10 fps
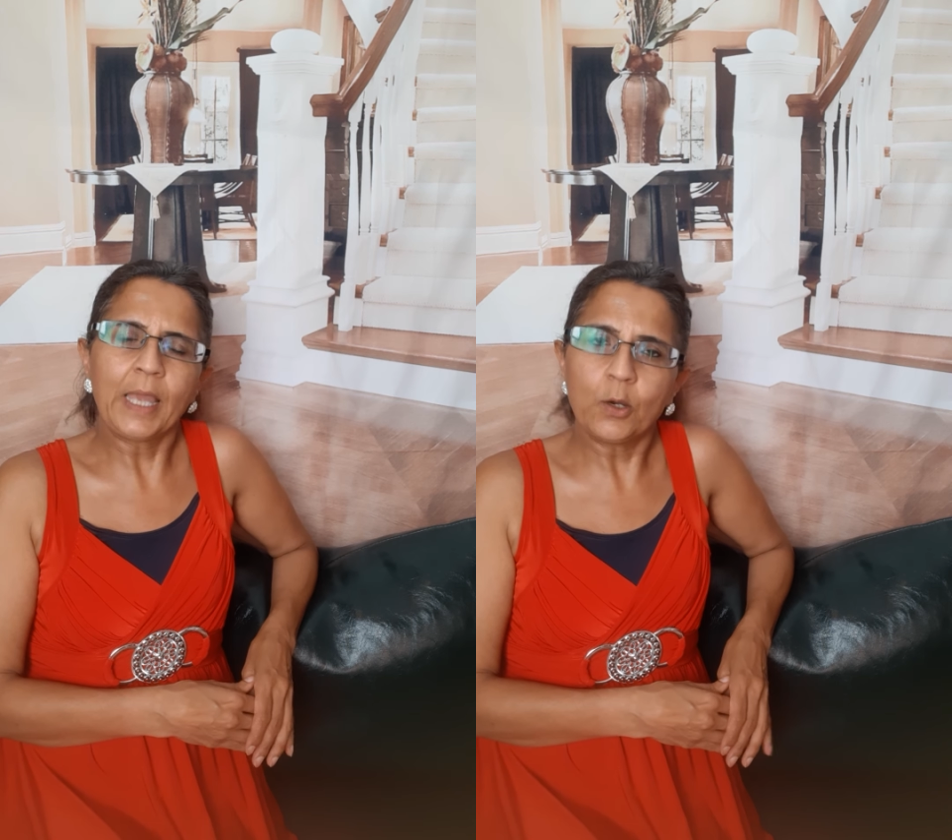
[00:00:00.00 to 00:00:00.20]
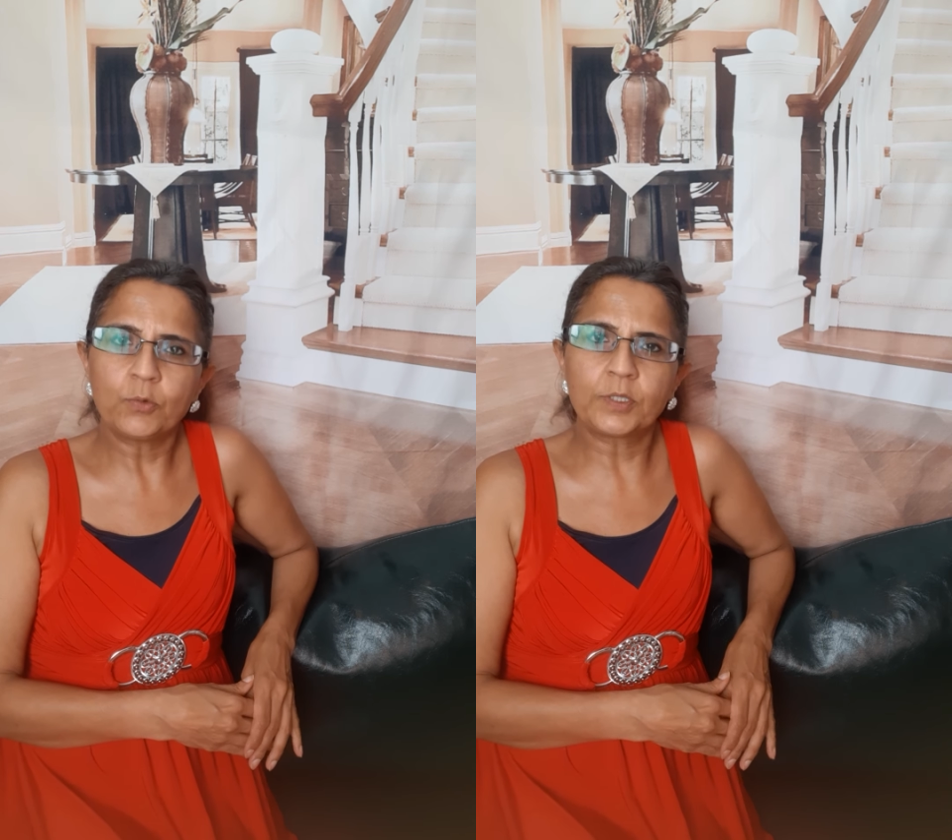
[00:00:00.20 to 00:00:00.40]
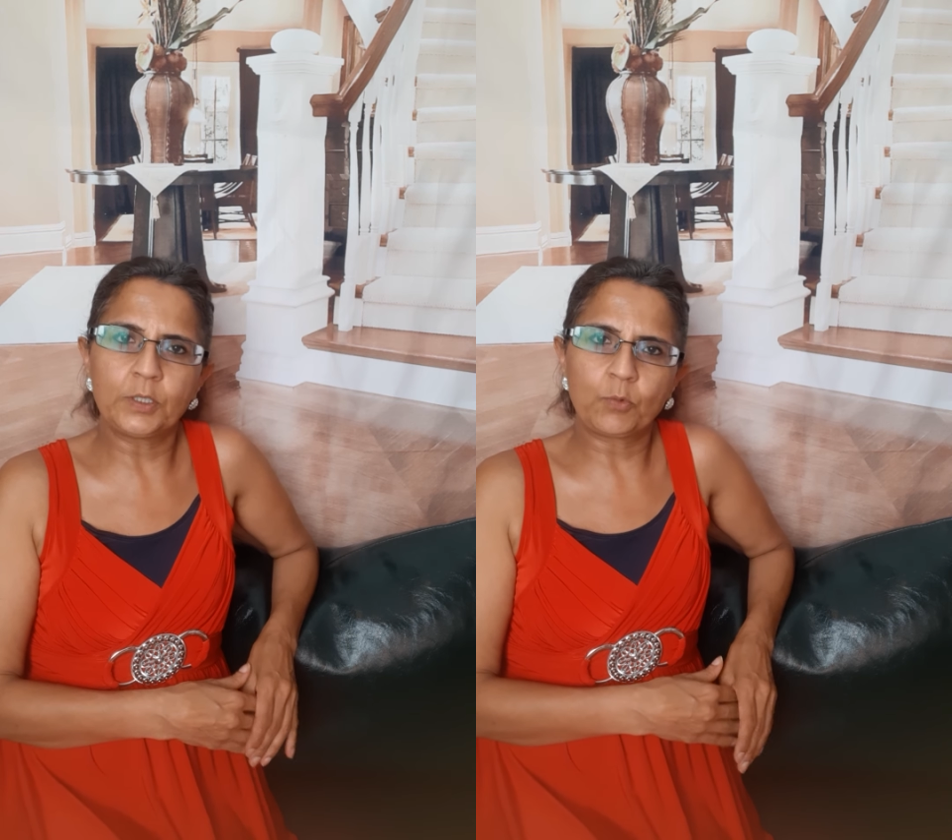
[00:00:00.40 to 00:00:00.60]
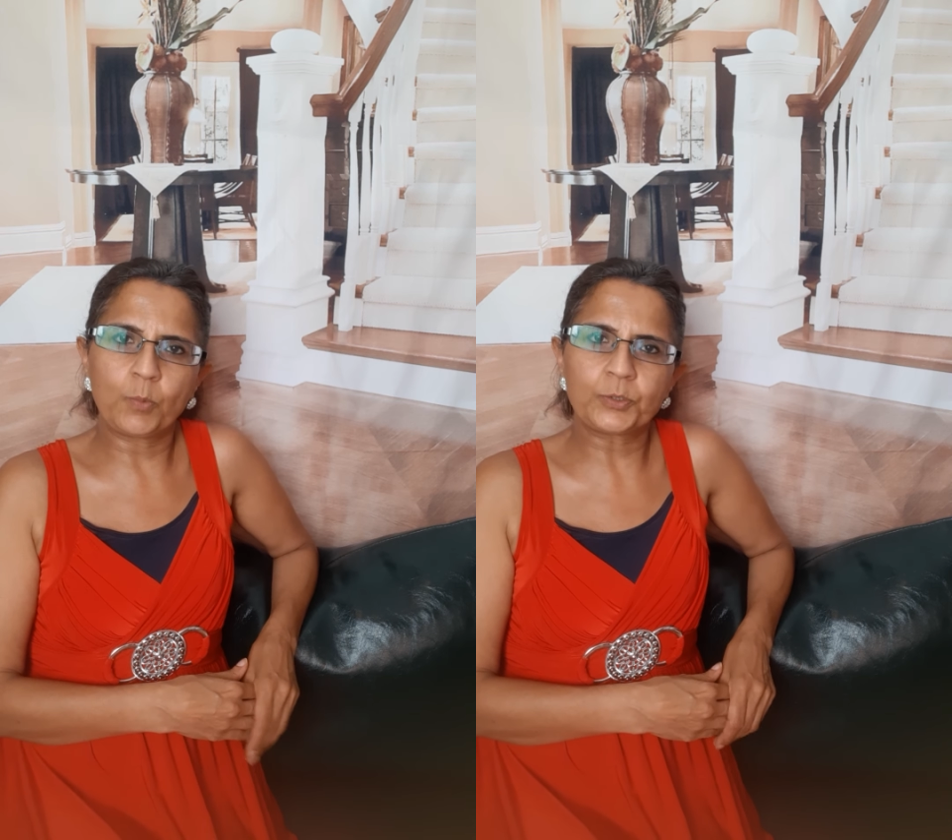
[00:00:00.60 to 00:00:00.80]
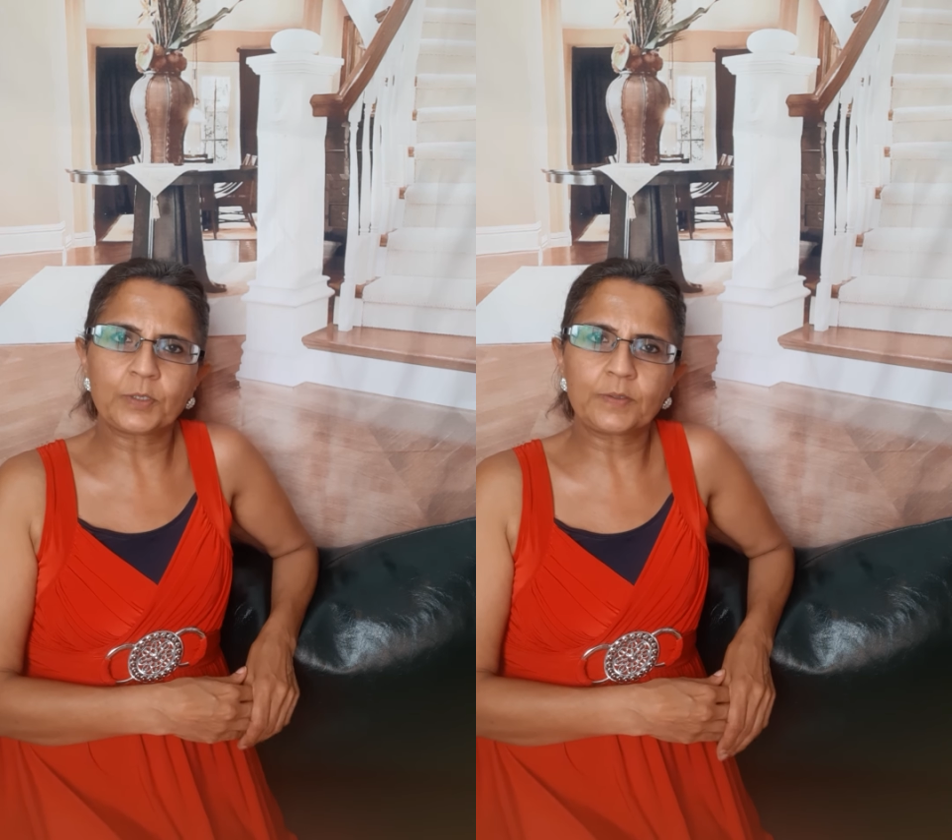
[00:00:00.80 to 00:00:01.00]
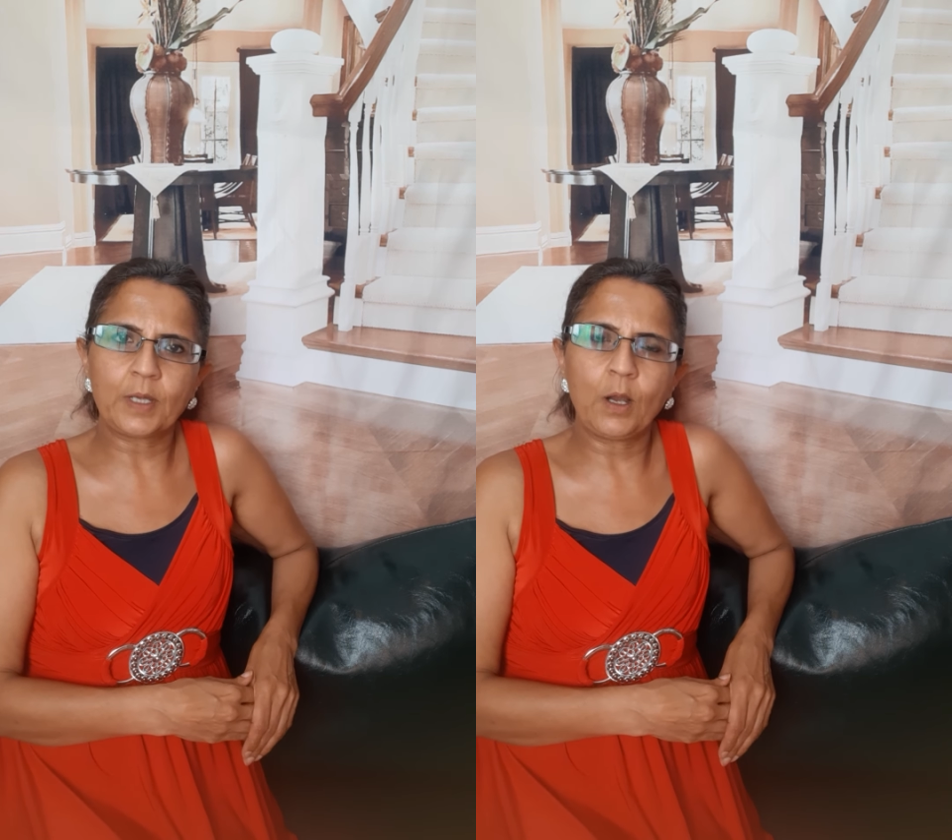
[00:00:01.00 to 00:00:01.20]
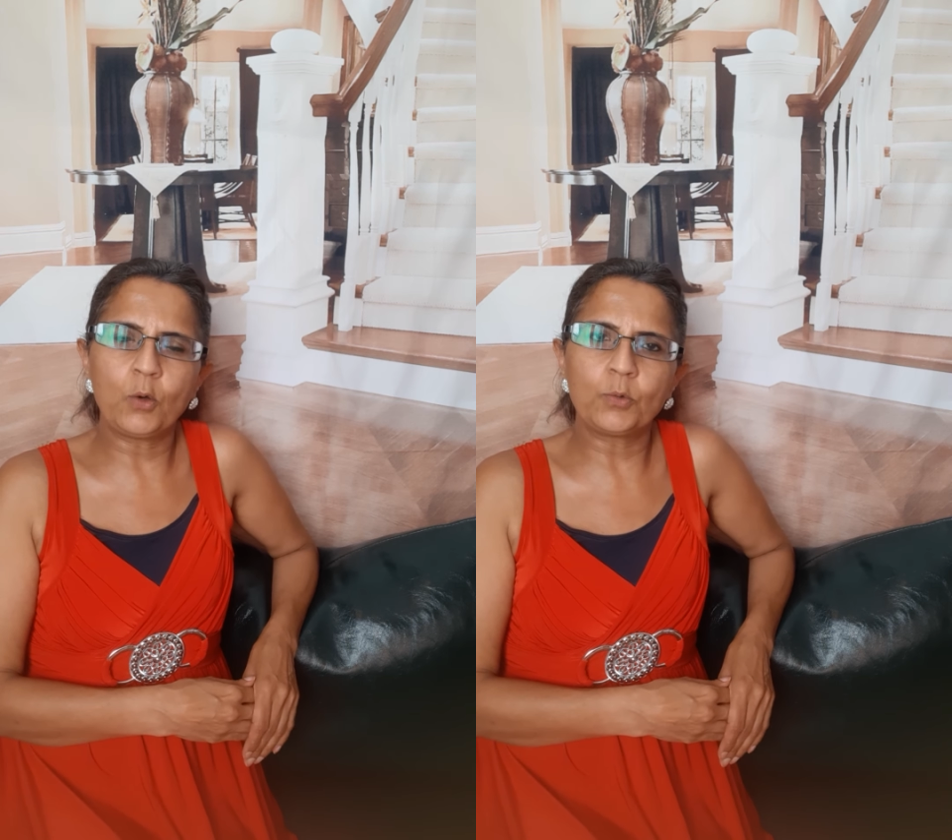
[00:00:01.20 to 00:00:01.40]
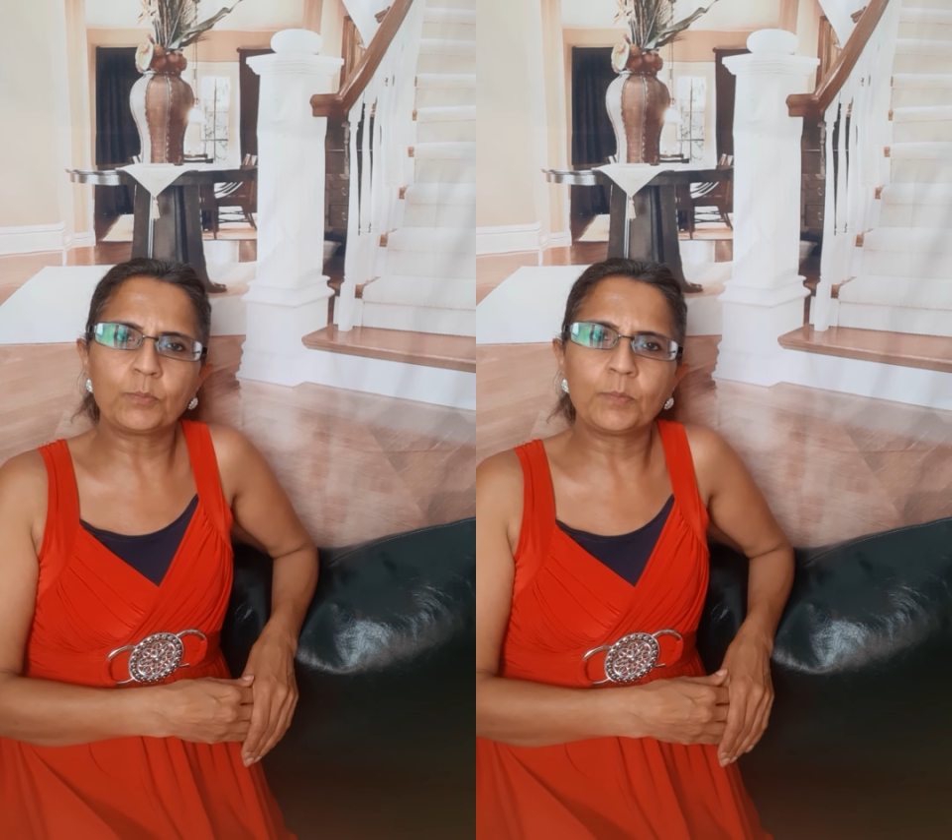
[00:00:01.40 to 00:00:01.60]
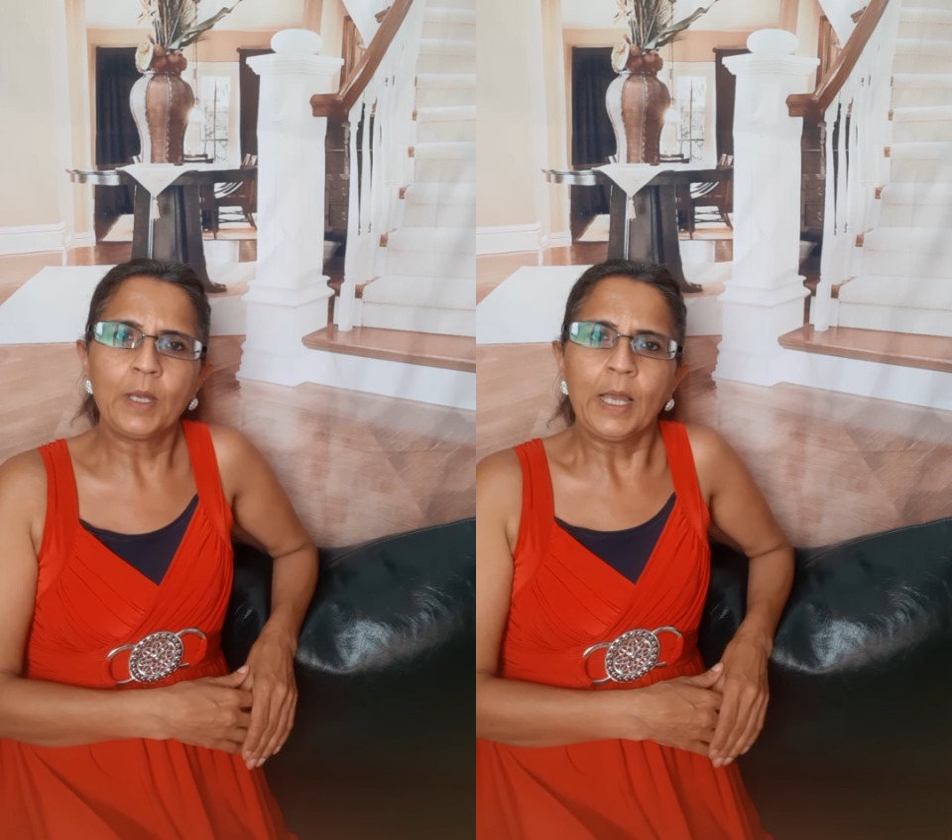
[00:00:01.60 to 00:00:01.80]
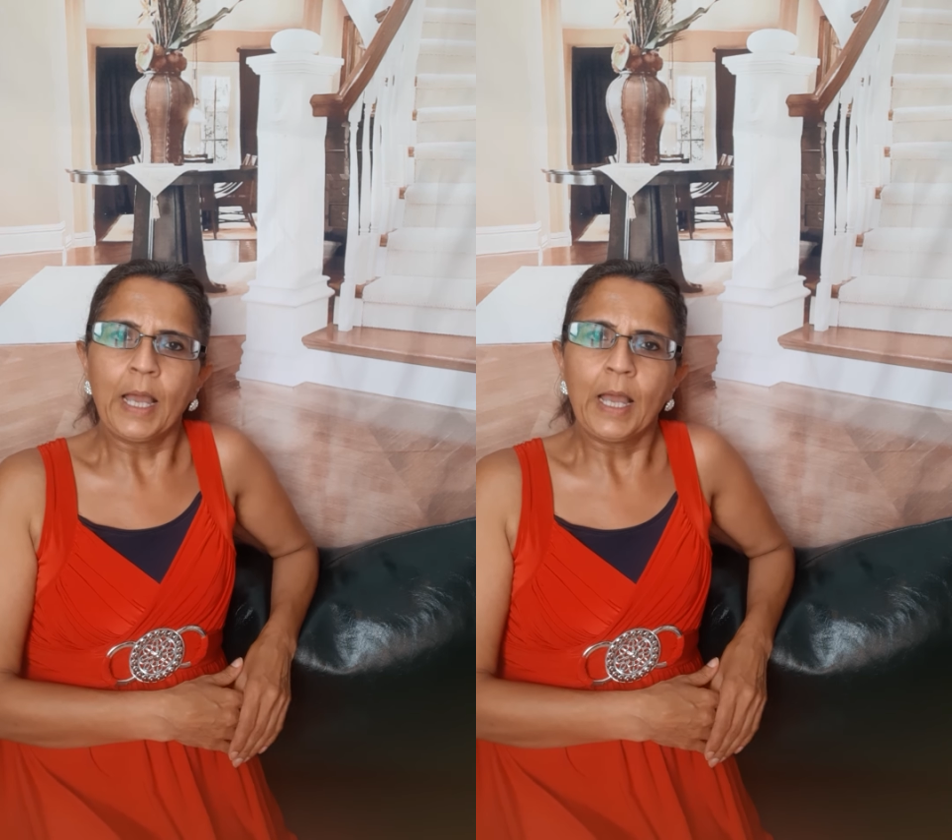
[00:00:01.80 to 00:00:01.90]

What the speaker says: healthier options at home.